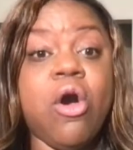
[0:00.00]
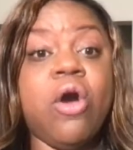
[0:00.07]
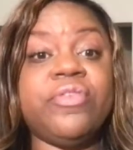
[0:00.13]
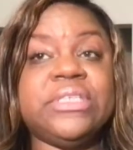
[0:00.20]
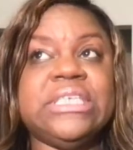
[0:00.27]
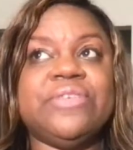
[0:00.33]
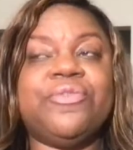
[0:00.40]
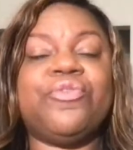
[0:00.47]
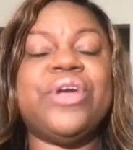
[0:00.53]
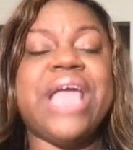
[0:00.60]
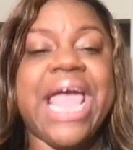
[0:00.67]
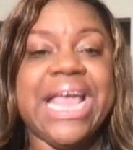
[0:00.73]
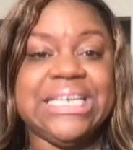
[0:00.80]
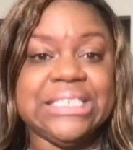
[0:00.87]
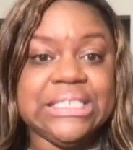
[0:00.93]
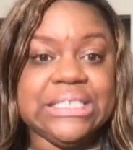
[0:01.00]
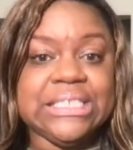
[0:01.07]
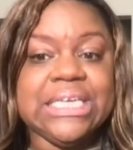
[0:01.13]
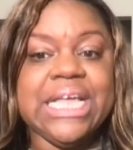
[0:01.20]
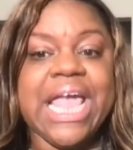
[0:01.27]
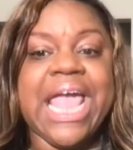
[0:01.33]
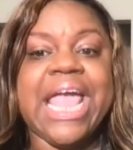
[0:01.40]
Offseason, free
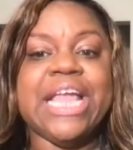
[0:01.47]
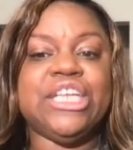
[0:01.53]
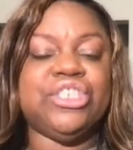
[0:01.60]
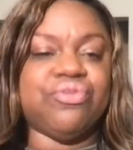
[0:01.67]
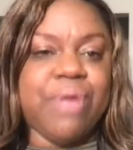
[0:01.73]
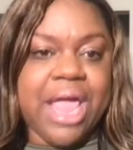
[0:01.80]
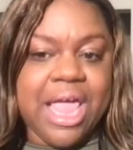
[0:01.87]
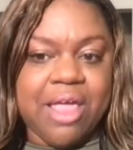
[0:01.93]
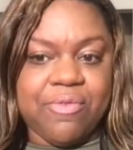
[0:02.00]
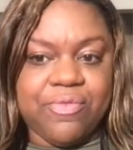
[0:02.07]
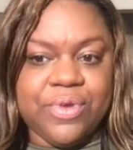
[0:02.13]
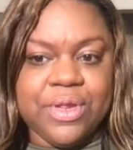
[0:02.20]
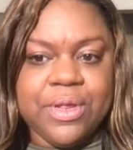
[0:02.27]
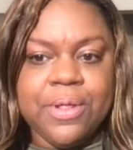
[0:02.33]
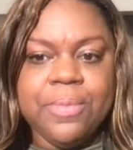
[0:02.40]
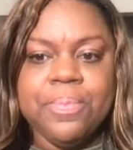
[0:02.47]
agency and draft.